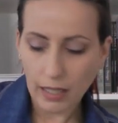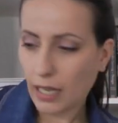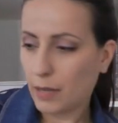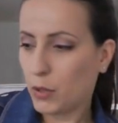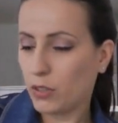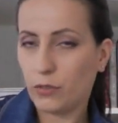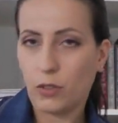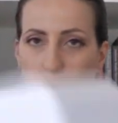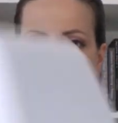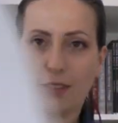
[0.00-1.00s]
I bought it
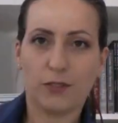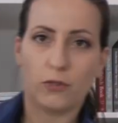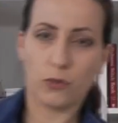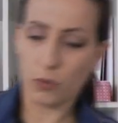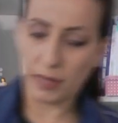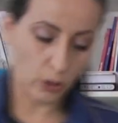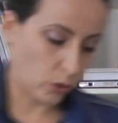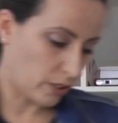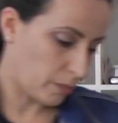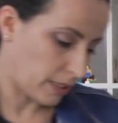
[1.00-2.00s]
for my
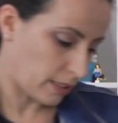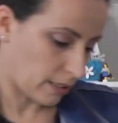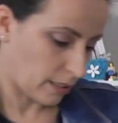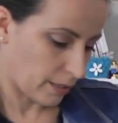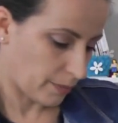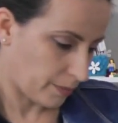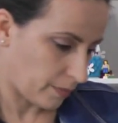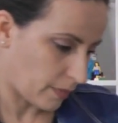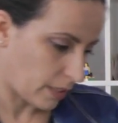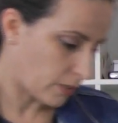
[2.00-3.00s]
daughter, but of